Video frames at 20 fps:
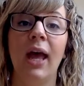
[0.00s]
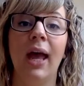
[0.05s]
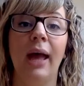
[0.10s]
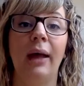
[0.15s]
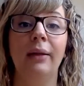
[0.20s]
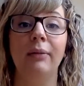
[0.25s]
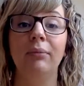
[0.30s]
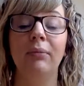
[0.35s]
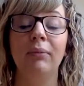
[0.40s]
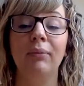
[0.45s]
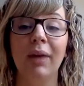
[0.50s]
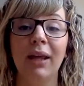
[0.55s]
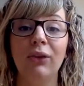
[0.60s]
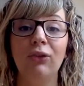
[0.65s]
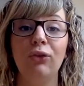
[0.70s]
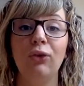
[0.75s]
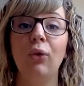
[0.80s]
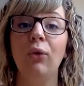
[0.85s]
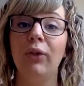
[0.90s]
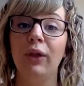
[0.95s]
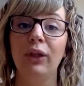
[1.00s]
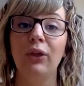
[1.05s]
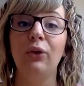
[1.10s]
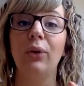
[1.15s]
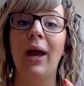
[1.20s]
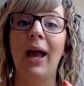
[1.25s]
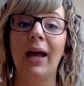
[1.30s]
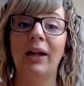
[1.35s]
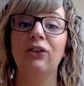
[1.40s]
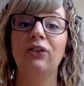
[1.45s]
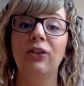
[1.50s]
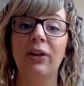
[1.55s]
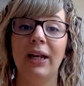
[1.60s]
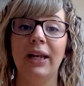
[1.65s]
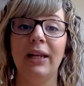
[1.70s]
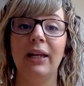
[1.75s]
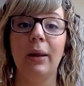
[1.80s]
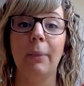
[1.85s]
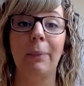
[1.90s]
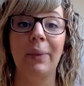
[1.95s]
and make sure that you actually